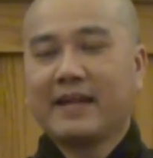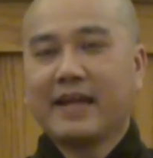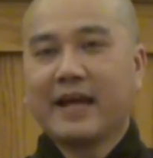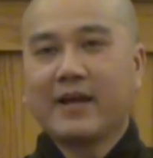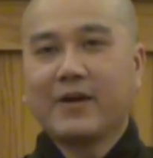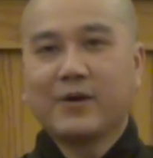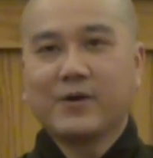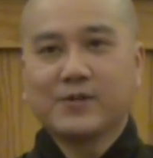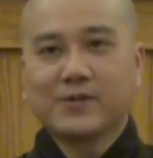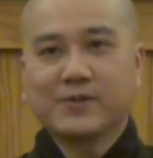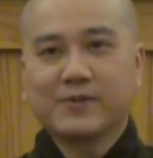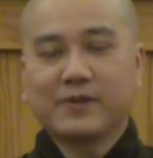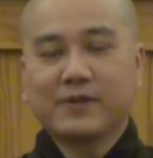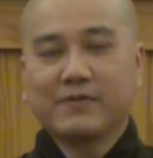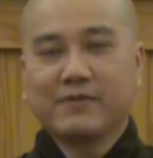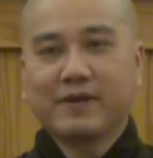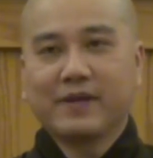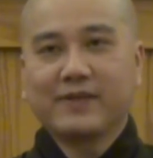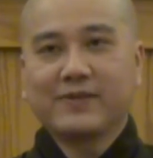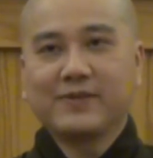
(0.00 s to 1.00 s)
And I also
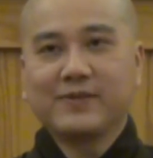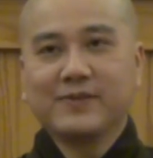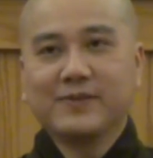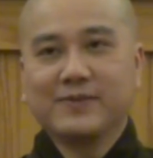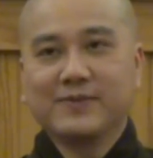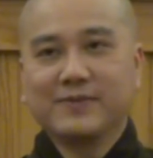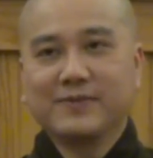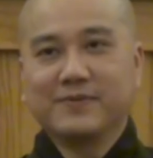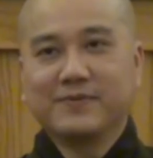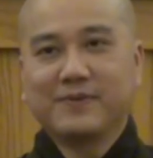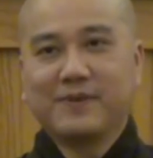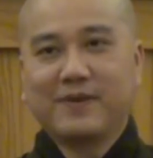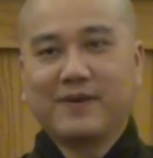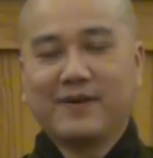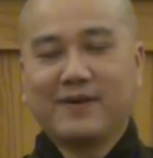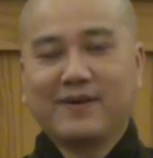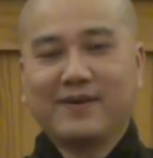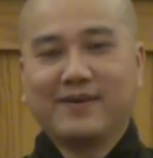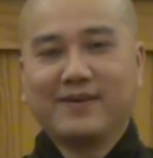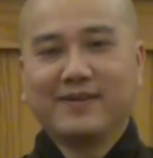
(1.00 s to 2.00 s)
invite you
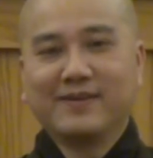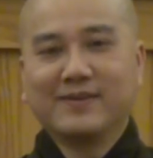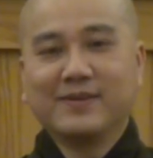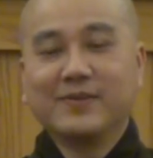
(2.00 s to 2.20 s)
for